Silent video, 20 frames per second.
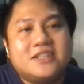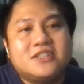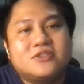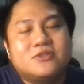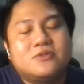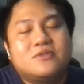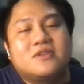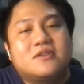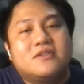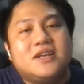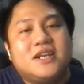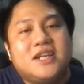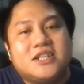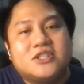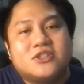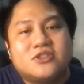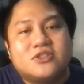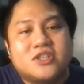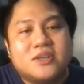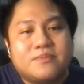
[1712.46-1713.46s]
It provides you
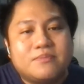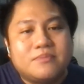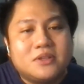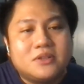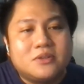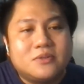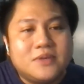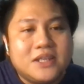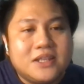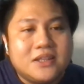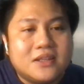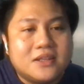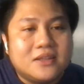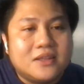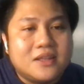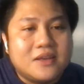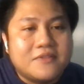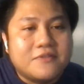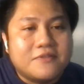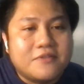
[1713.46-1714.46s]
the relationship
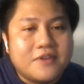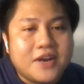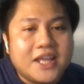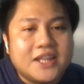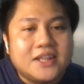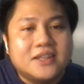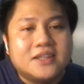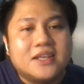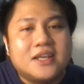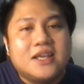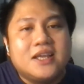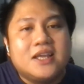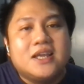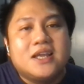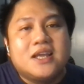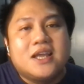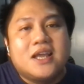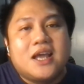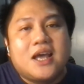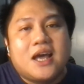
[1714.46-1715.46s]
between the
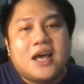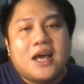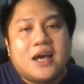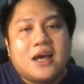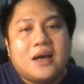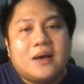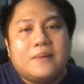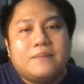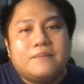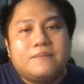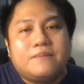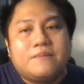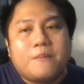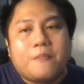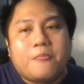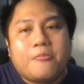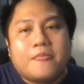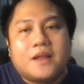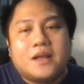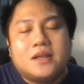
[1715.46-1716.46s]
different
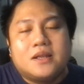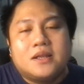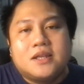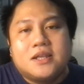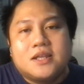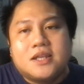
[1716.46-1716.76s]
um,